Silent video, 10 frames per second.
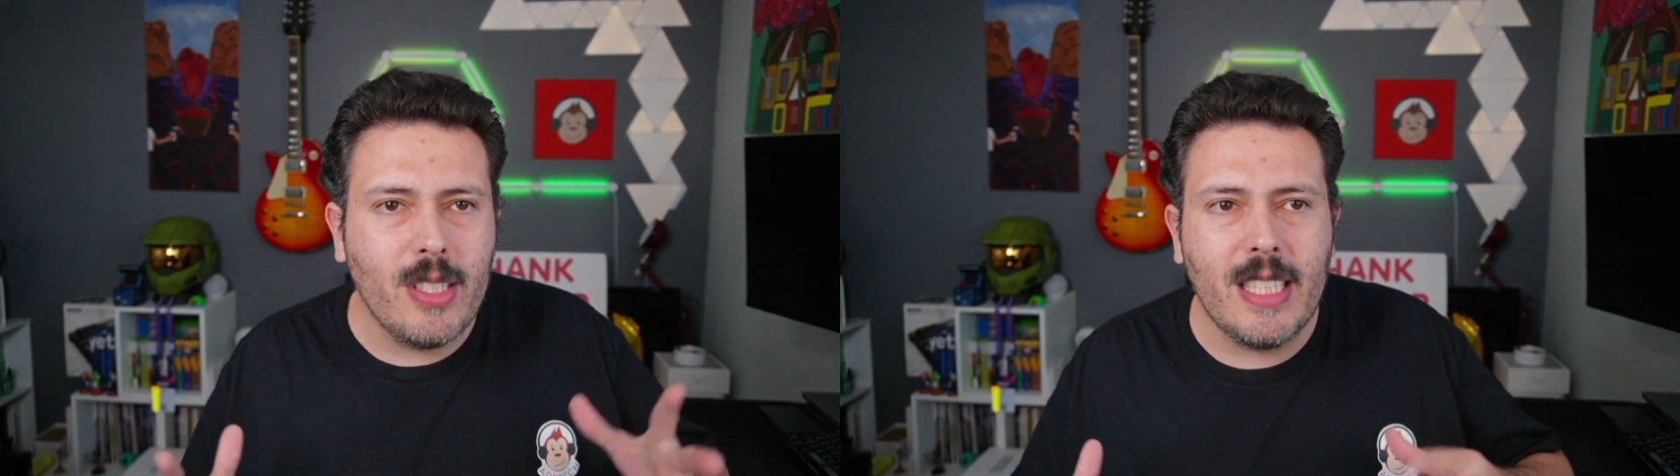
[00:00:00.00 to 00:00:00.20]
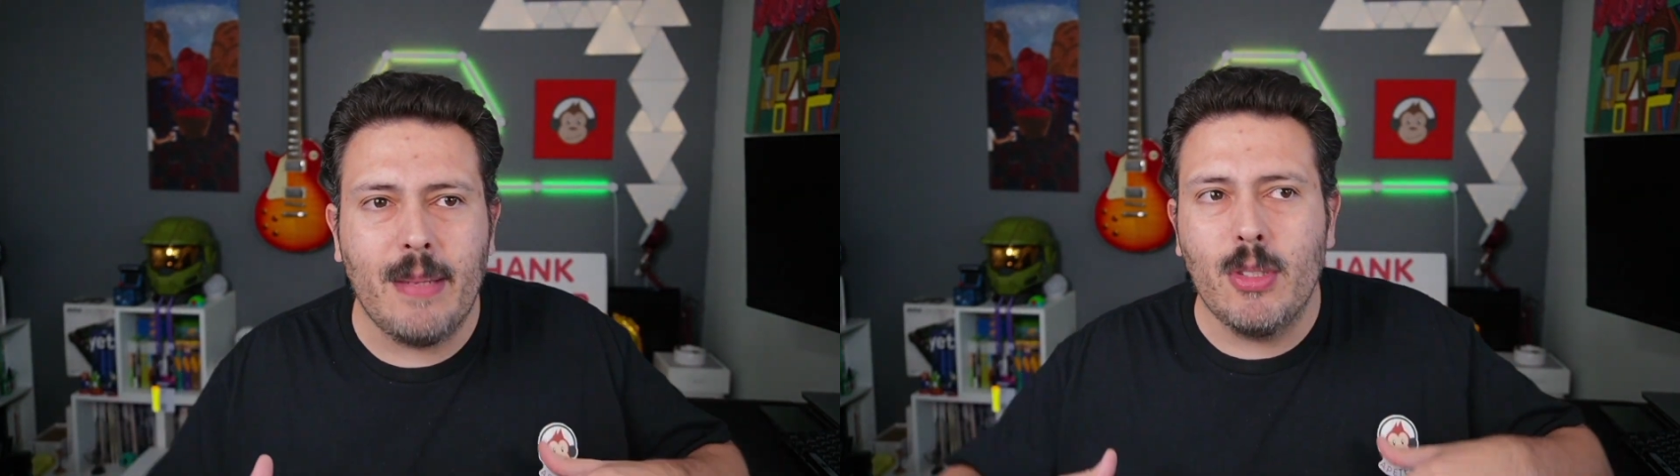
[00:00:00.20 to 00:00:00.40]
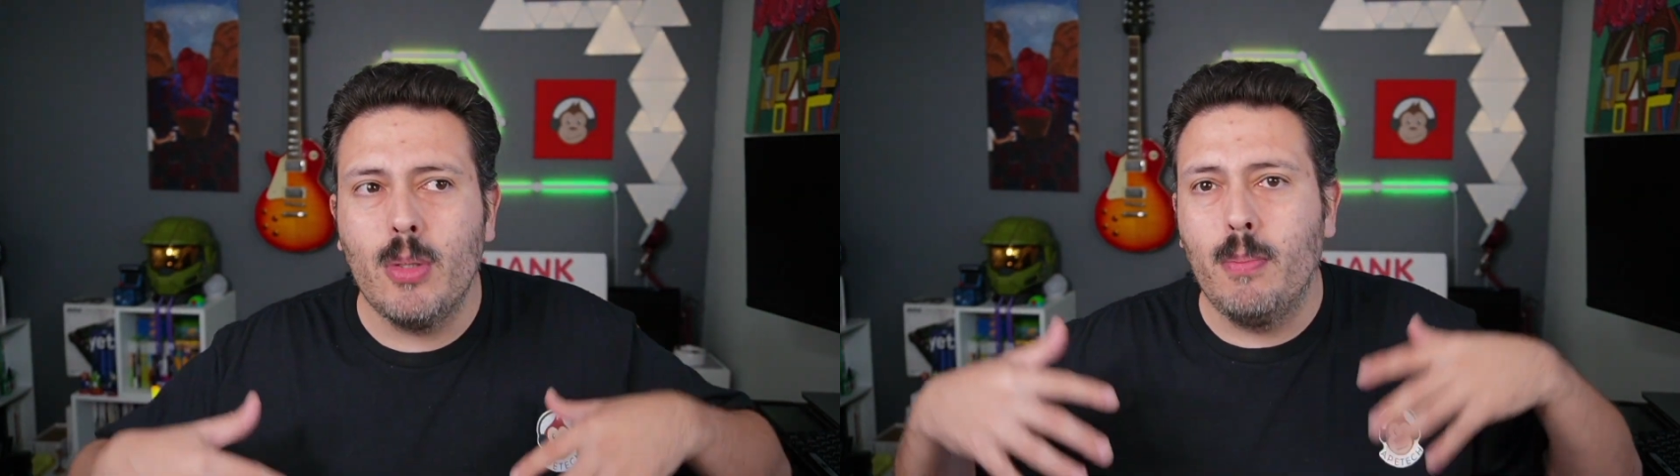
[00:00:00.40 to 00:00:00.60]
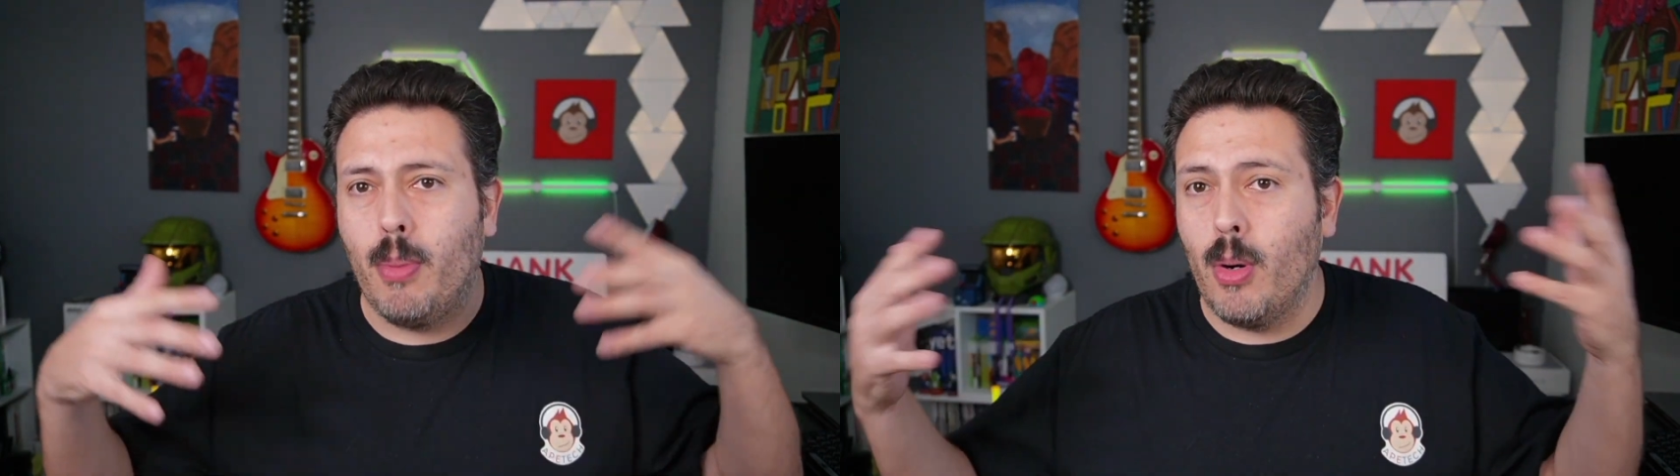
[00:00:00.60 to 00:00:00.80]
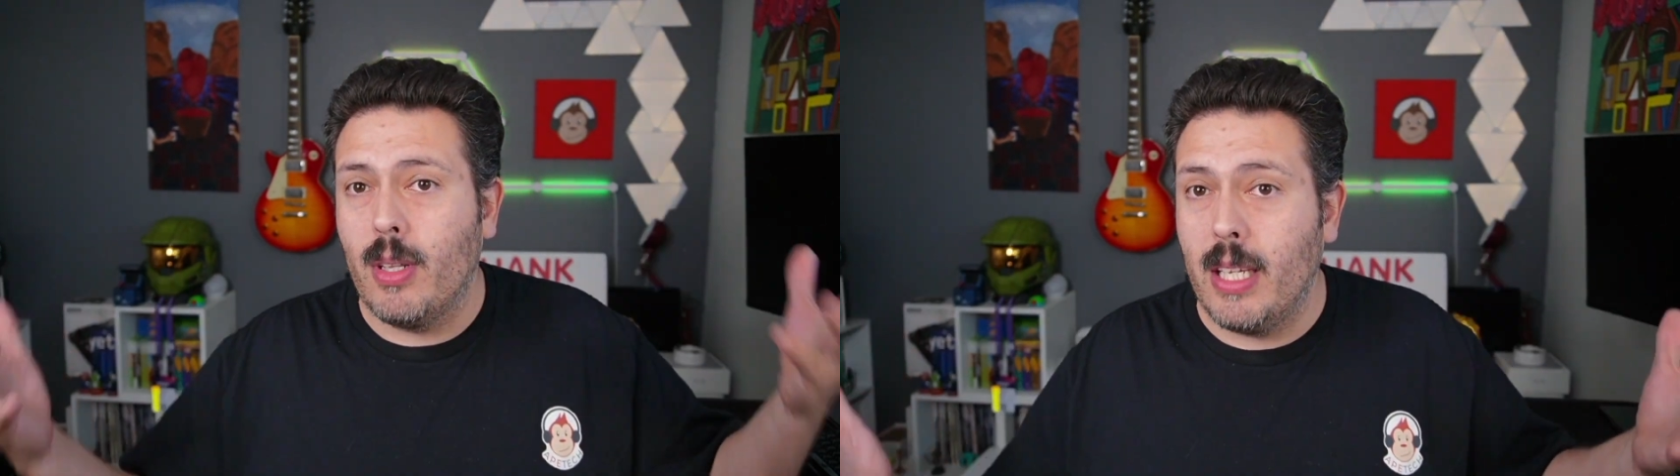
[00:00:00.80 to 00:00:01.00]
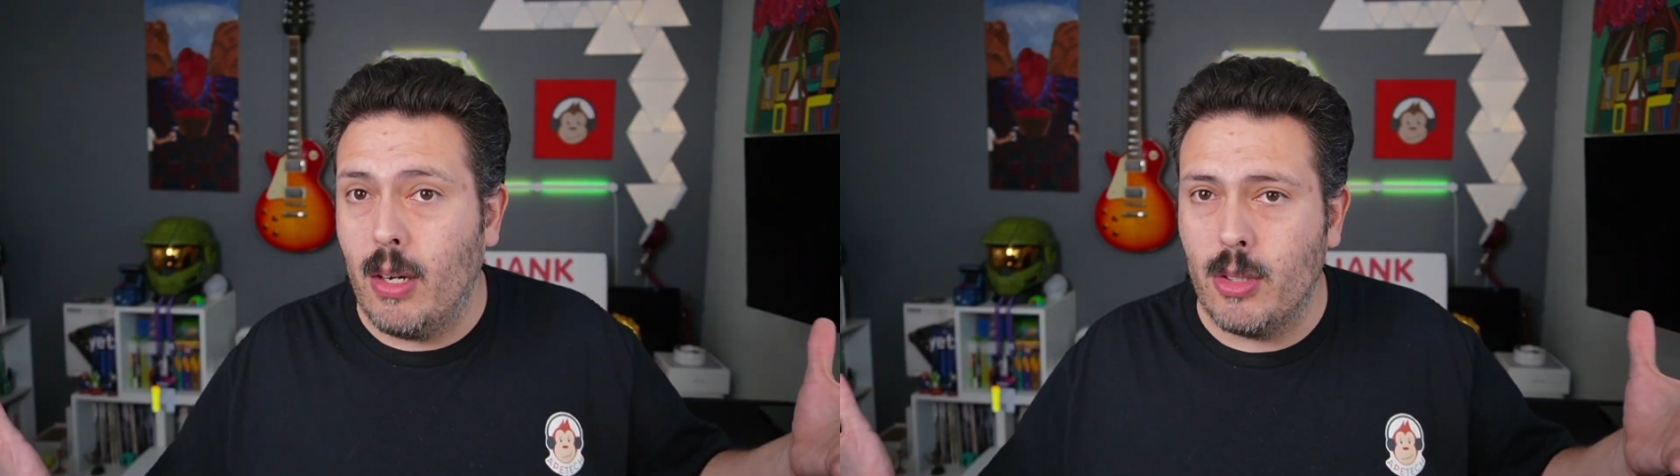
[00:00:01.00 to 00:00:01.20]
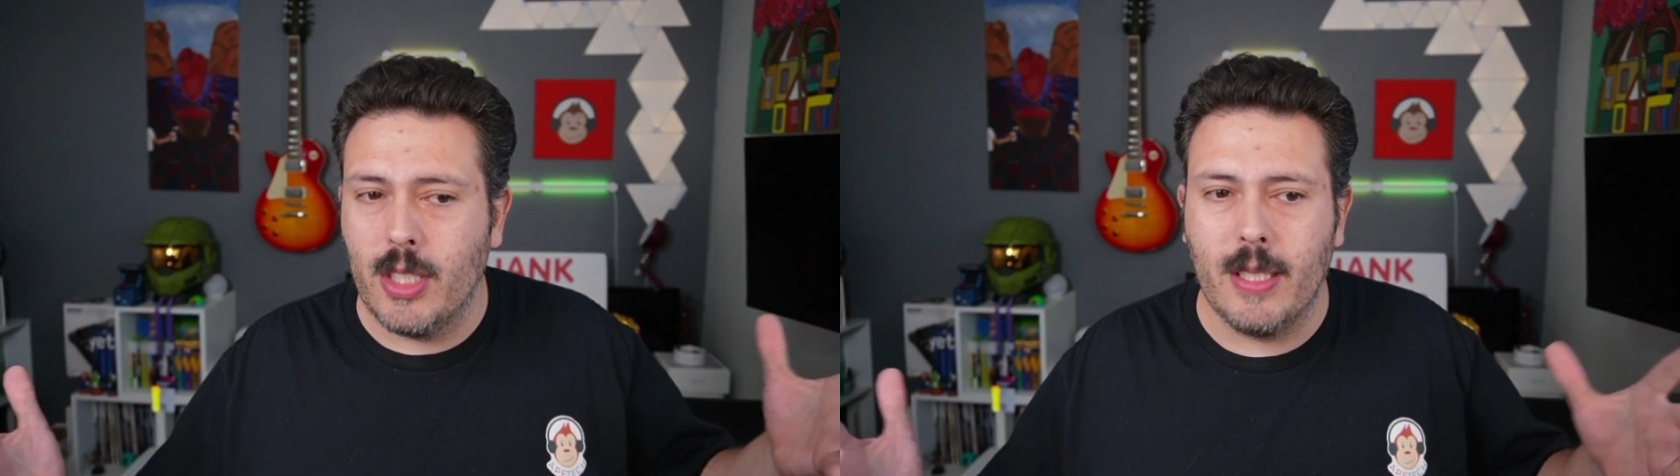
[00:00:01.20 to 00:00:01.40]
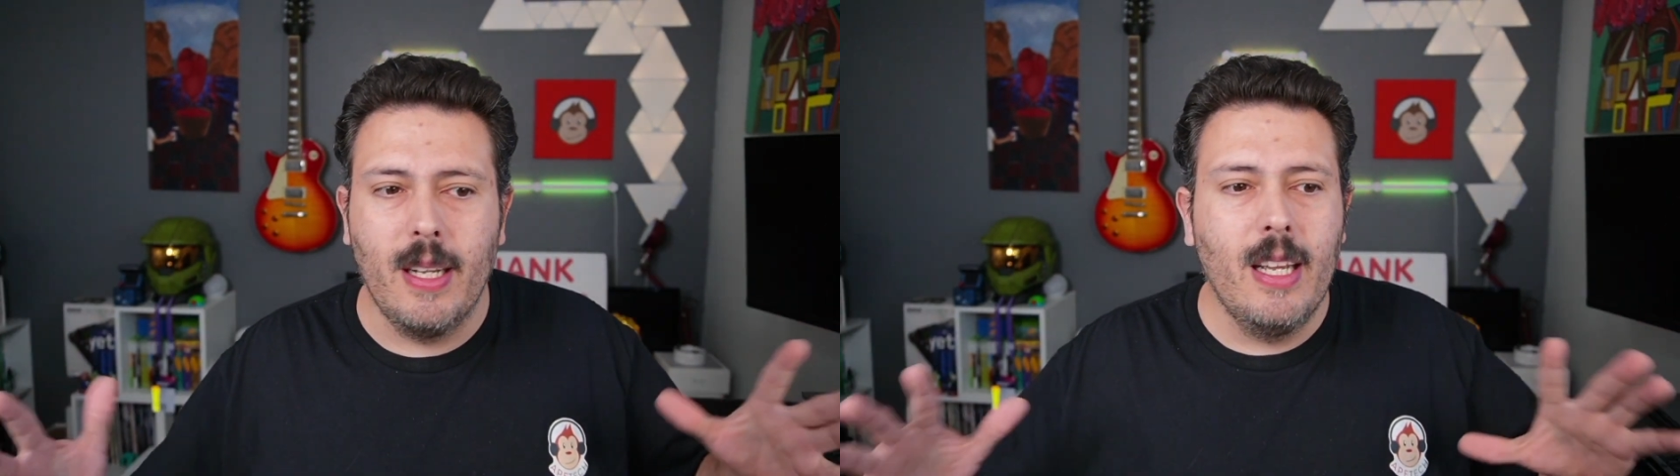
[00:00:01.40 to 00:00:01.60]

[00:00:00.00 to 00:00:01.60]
team to boil the ocean.